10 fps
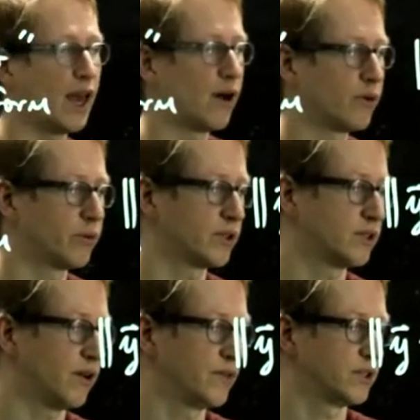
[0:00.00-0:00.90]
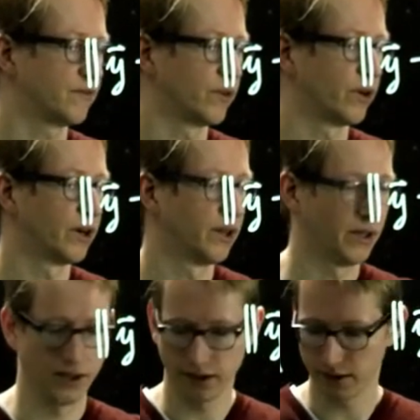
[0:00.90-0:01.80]
and we want to solve this for
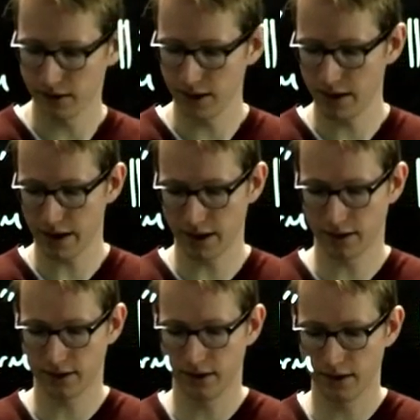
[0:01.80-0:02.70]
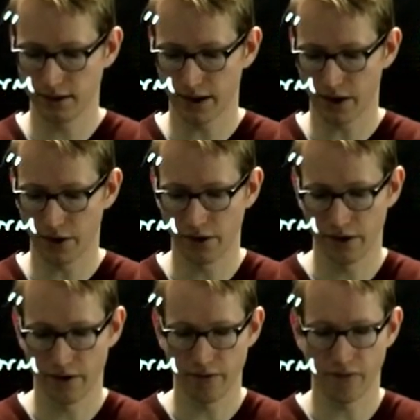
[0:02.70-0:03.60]
xi, and xi is our
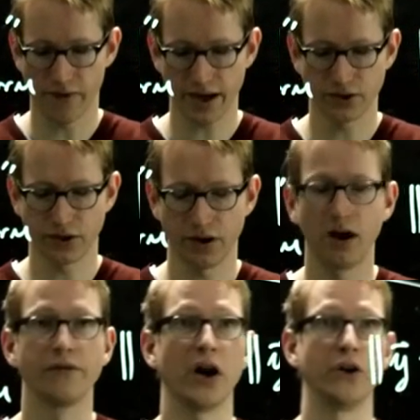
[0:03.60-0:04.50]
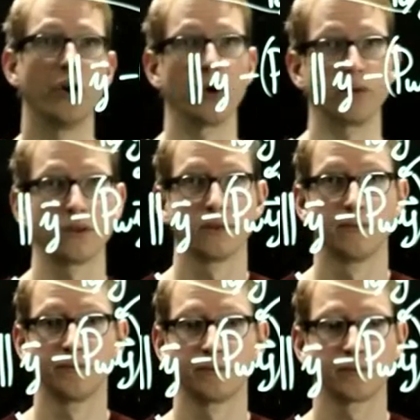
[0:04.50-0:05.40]
vector of unknowns.
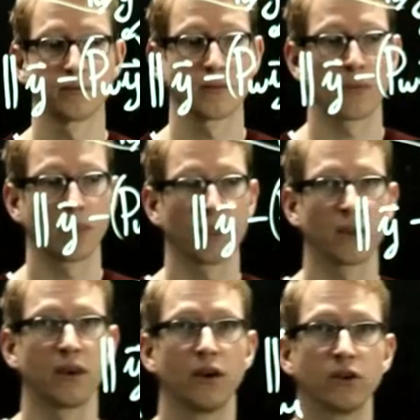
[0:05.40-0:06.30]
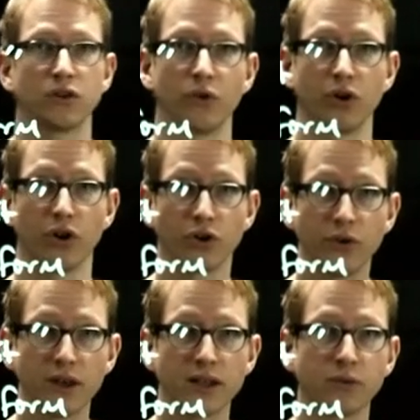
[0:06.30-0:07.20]
So in order to do
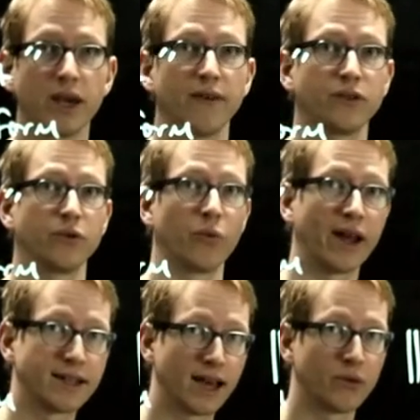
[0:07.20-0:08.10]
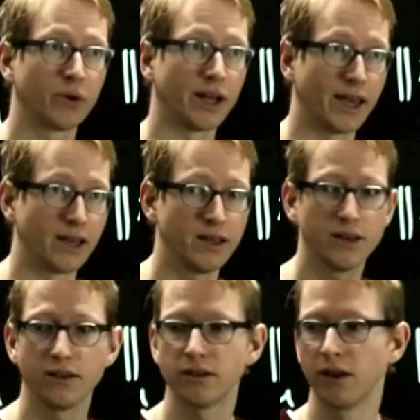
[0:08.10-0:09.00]
this, we have to write down what A
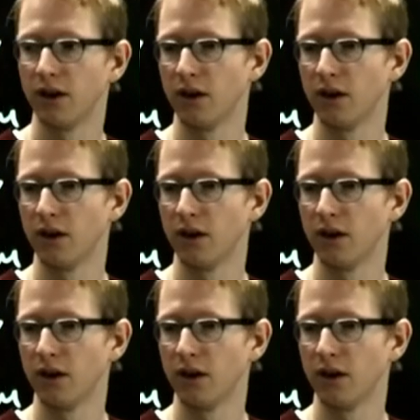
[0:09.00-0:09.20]
is.